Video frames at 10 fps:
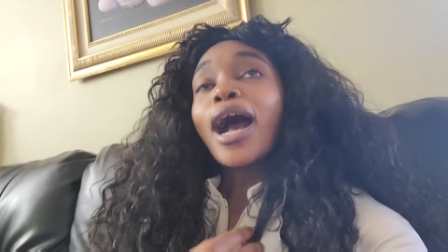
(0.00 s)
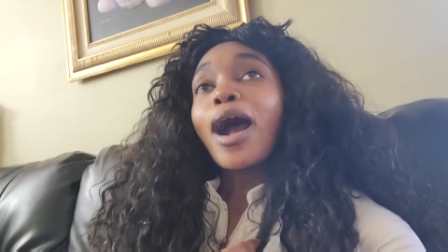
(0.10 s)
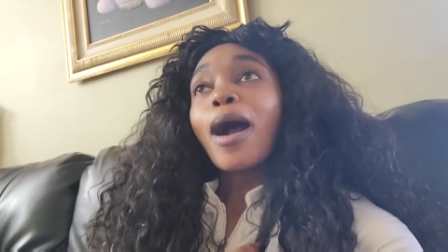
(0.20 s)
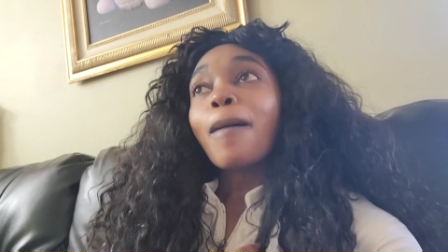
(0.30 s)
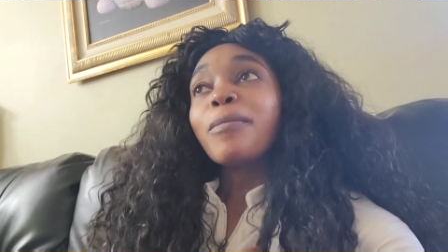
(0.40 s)

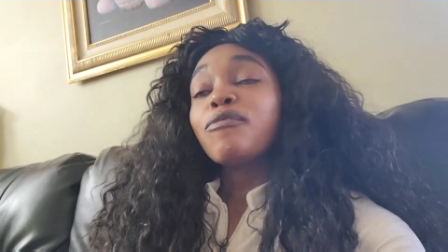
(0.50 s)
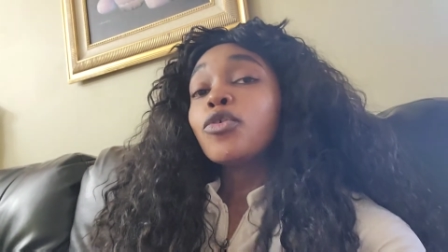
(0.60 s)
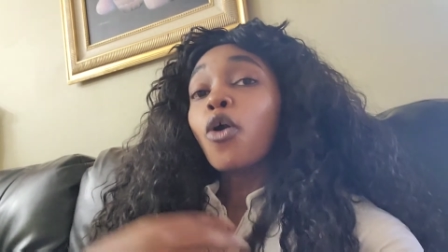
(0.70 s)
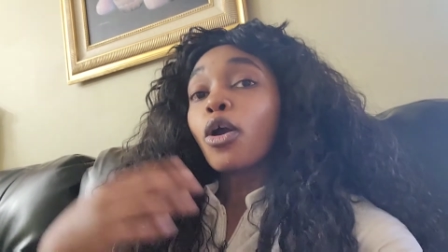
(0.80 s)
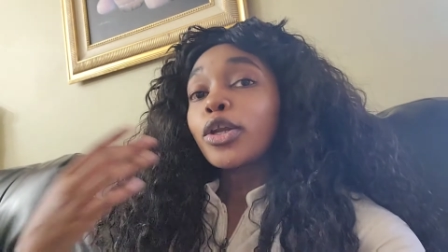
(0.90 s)
Um,
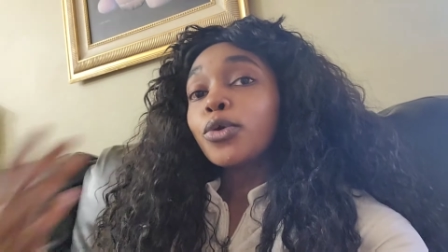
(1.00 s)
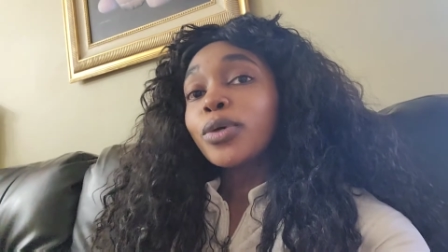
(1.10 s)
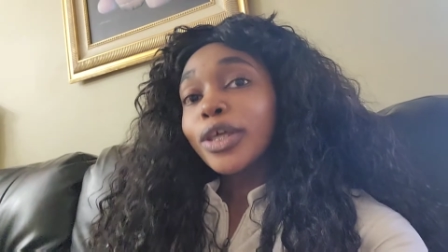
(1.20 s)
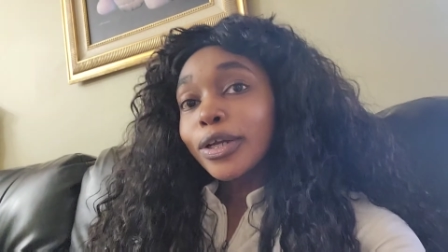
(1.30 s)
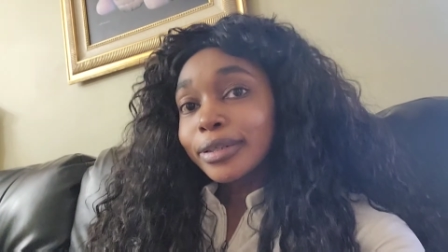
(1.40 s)
if you are
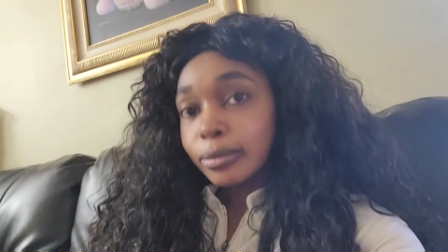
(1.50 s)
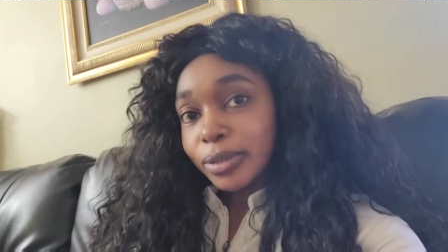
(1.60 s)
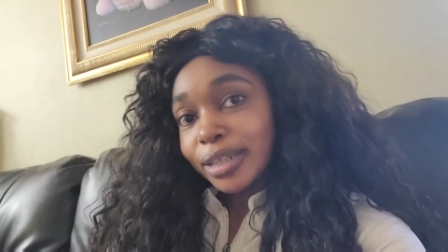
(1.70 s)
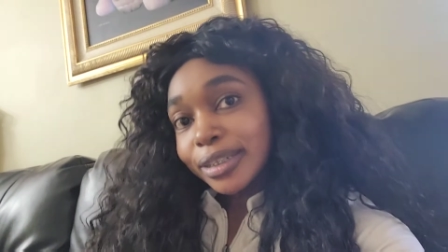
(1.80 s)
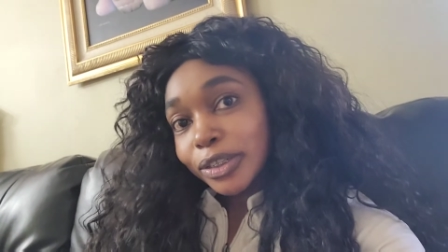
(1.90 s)
new here,
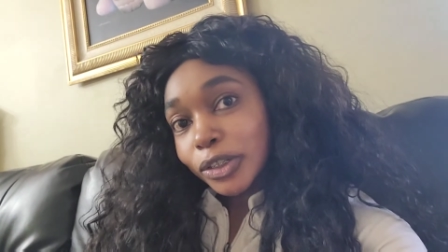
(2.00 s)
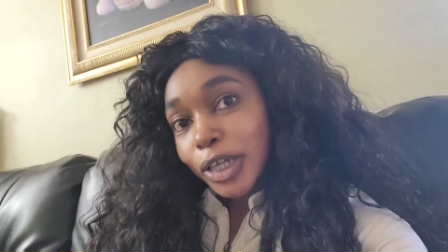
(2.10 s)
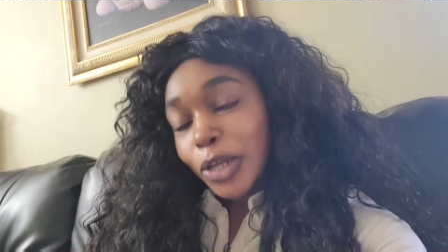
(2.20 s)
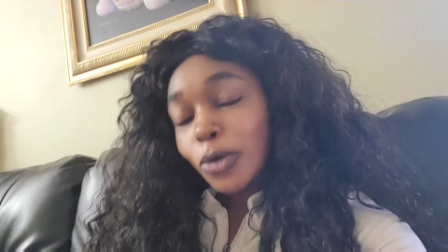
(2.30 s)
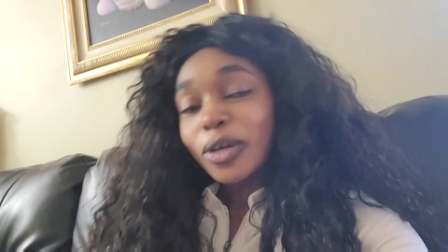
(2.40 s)
subscribe to the
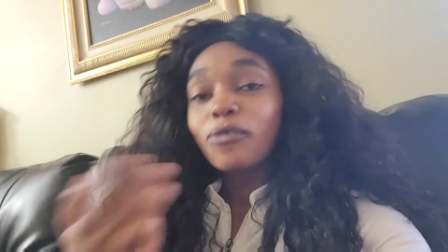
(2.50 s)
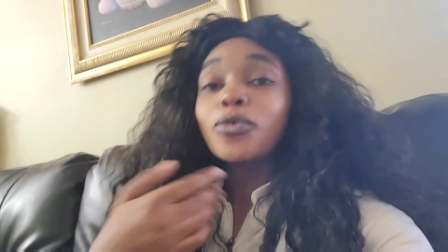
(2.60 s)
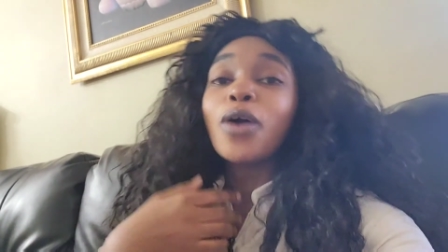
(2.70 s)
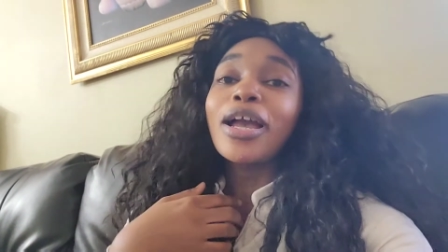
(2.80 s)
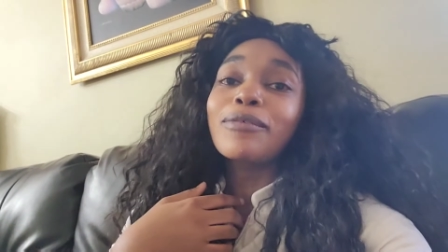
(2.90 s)
channel.
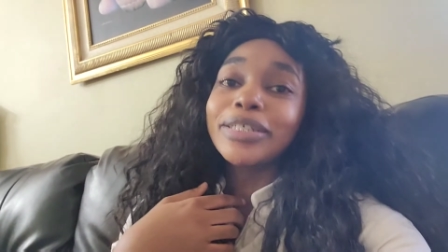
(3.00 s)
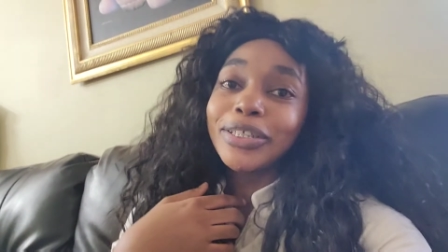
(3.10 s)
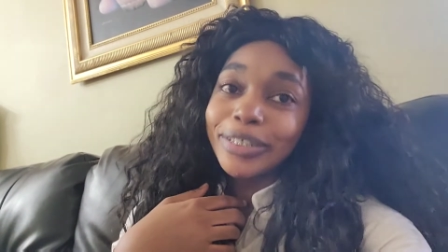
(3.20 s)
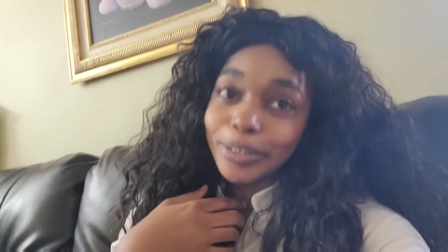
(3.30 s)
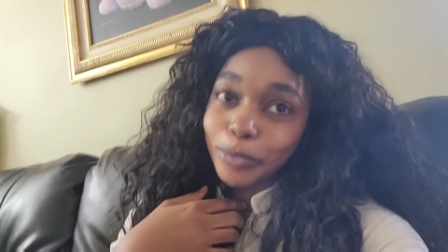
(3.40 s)
If you are a
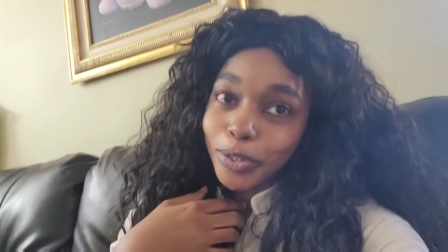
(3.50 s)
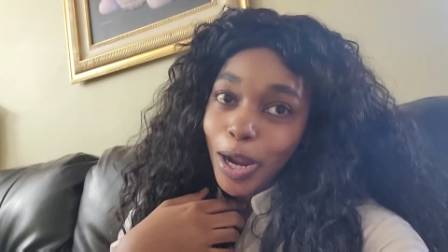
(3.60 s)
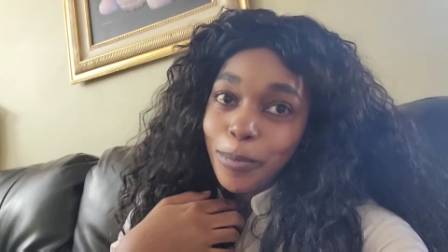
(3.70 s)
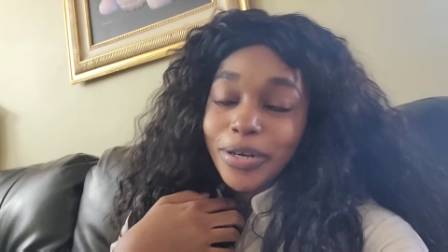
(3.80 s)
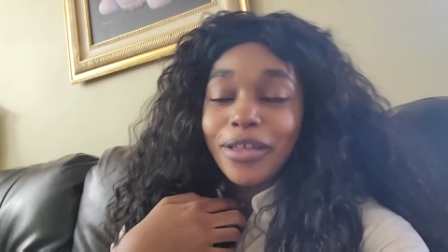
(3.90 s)
returning
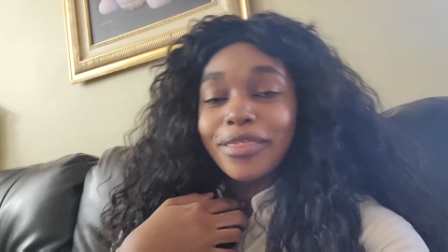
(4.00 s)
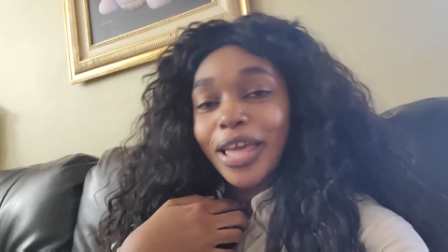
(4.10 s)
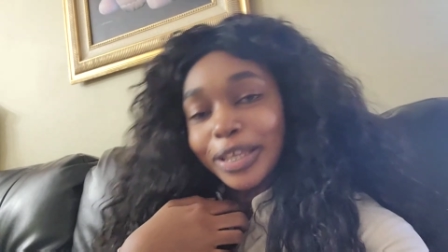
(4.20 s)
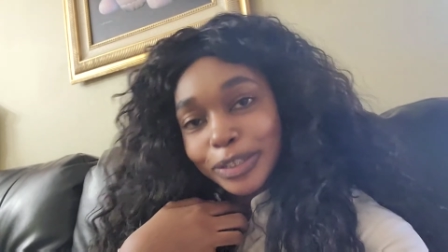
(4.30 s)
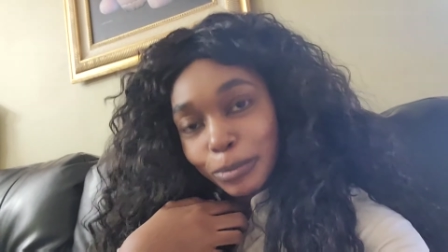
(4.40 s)
subscriber,
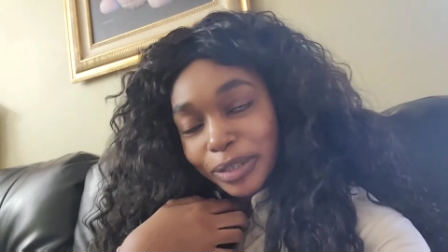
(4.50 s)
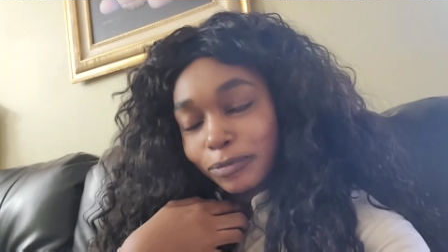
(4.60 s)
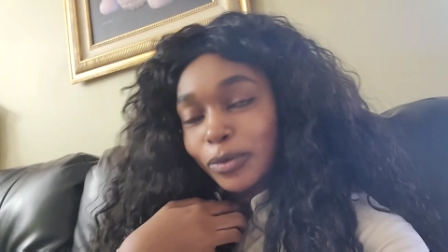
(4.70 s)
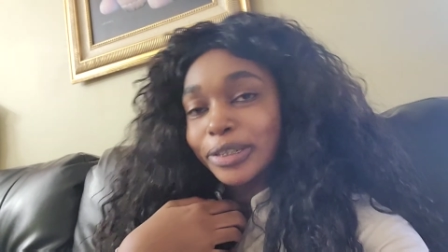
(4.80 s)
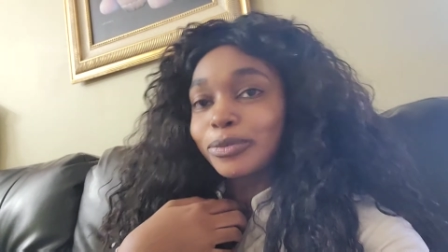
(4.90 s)
thank you so
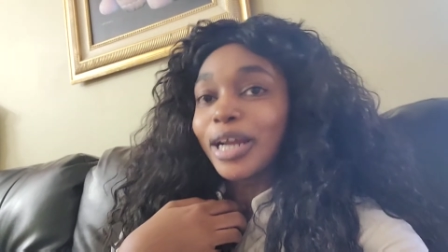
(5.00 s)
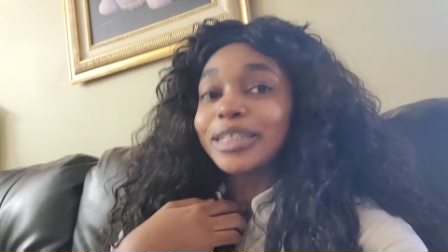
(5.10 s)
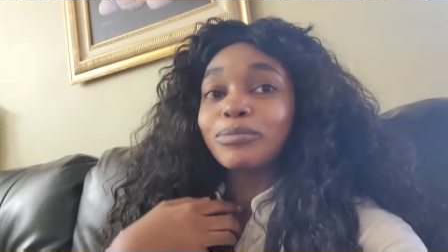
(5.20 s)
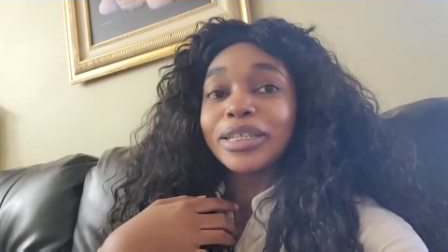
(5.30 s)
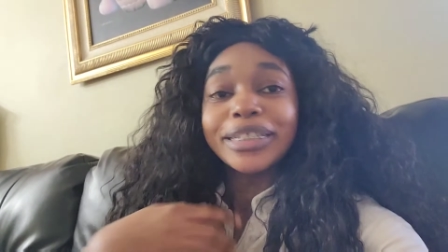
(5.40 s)
much for
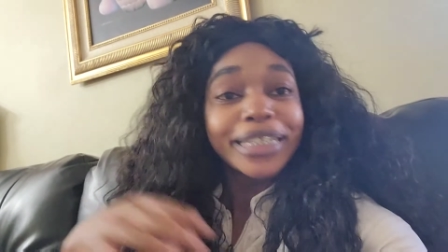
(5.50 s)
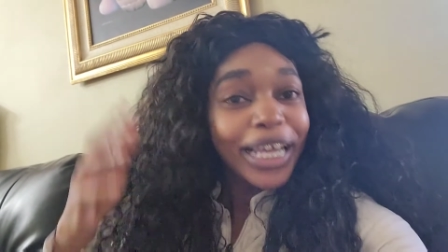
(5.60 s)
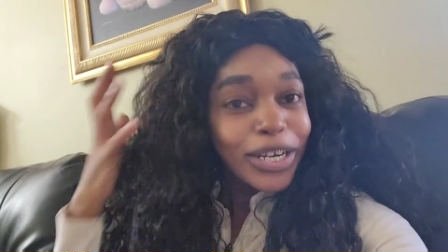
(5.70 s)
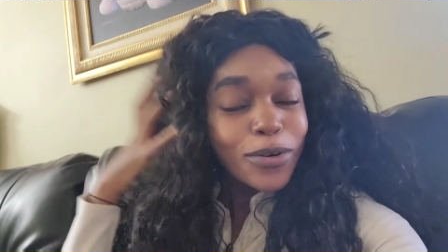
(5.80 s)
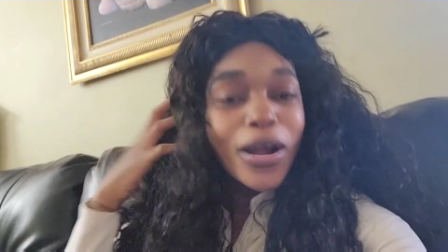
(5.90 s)
subscribing to my
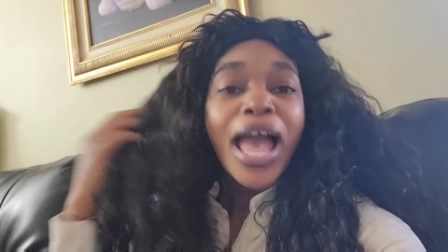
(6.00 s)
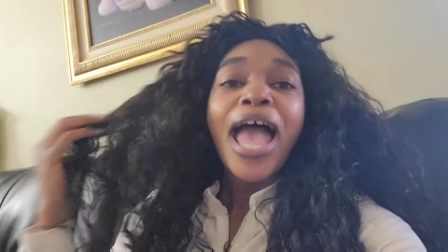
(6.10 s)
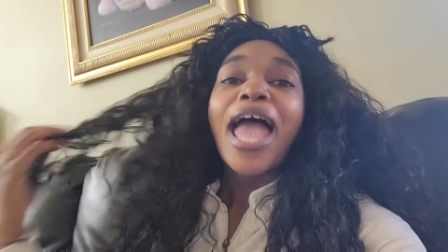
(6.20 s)
channel.